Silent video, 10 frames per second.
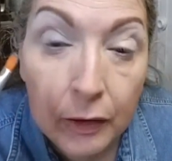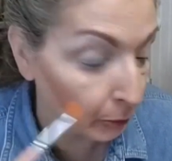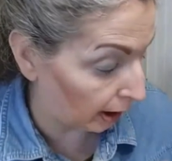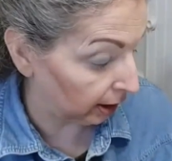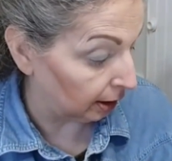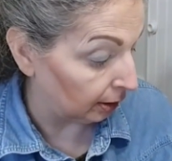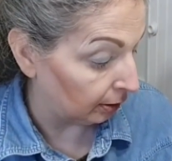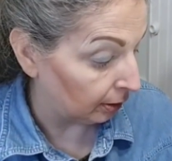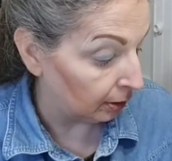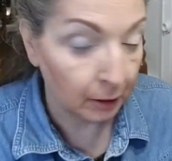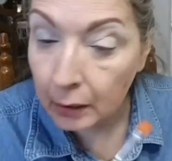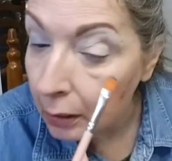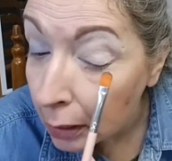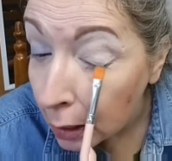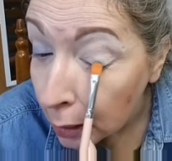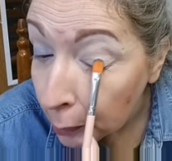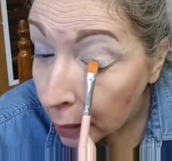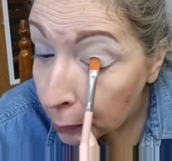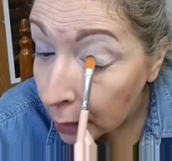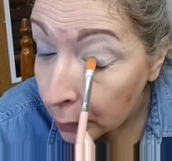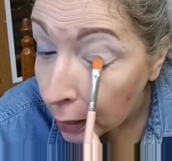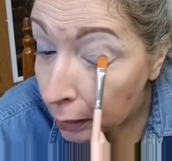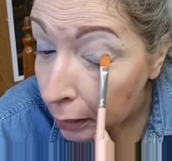just patting it on. Pat, pat, pat.